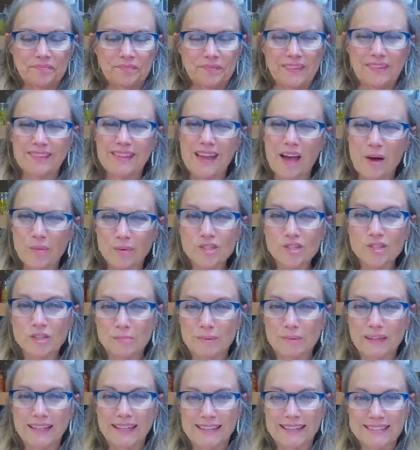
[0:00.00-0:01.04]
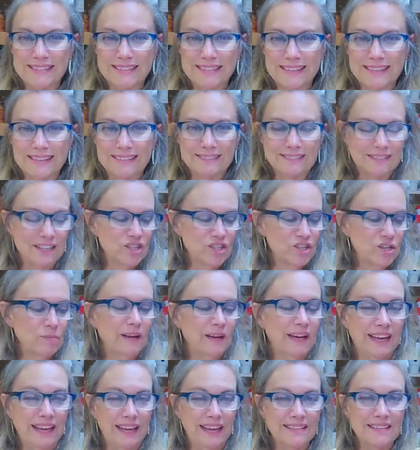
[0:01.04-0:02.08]
That one should be easy. That should
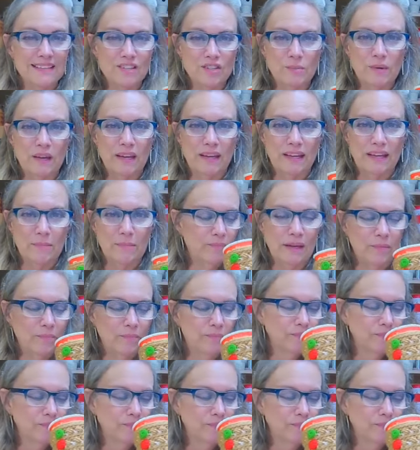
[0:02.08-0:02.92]
be an easy, that should be a gimme.